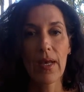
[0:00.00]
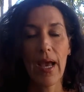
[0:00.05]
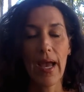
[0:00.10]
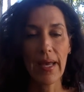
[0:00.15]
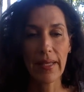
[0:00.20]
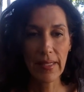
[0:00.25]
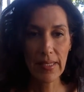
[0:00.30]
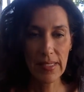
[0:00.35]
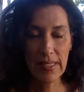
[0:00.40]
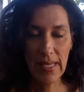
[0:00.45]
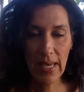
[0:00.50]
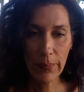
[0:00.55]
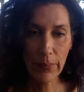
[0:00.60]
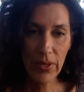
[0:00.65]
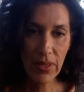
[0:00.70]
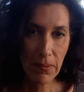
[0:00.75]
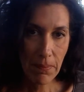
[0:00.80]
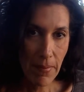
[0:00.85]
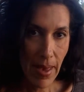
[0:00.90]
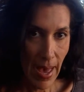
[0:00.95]
And the same
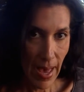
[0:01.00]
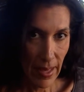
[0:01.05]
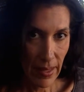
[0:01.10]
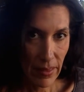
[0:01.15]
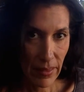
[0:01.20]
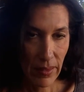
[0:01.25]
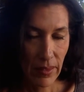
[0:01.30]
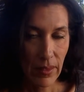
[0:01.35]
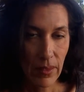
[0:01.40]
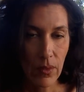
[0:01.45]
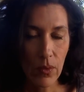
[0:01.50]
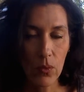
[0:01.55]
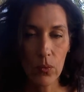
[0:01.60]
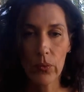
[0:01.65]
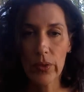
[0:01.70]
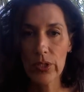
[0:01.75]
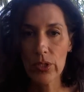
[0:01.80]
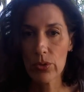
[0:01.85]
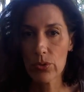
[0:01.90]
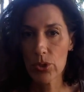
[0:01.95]
with math.
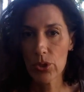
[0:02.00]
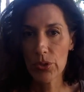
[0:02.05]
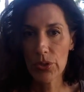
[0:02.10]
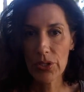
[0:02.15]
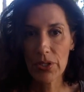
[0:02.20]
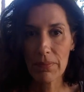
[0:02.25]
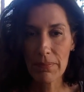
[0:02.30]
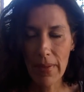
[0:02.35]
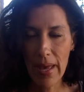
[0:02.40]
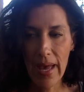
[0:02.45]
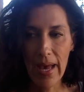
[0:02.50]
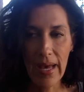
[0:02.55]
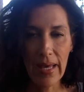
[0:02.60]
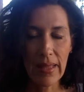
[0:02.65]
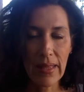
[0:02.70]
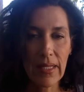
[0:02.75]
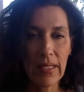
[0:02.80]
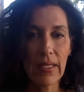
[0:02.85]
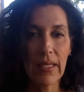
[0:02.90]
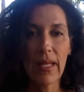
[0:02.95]
When you do your
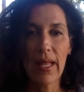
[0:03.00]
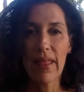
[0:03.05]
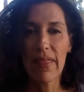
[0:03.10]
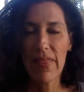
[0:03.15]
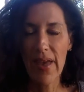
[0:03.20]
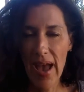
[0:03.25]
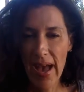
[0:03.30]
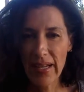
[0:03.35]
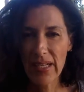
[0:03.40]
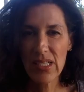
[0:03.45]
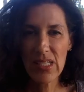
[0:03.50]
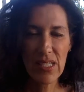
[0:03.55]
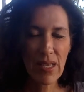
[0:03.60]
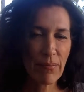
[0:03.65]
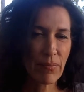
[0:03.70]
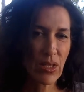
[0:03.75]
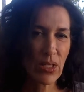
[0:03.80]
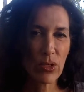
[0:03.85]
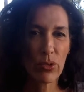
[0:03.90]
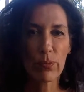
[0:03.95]
math, that is
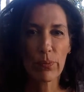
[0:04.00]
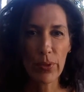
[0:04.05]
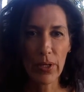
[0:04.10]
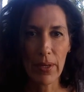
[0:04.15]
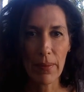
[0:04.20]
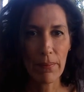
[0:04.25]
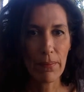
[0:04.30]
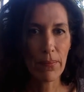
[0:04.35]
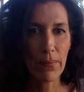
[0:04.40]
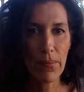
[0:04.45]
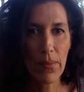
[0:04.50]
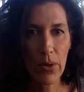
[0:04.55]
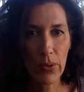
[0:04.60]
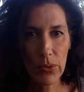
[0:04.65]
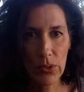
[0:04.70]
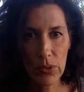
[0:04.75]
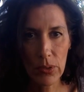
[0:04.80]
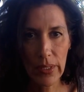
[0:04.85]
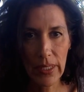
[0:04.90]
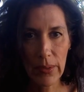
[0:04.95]
something you're going to
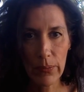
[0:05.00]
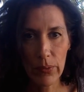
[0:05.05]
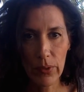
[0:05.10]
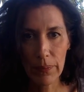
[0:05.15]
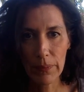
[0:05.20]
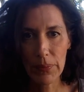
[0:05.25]
mostly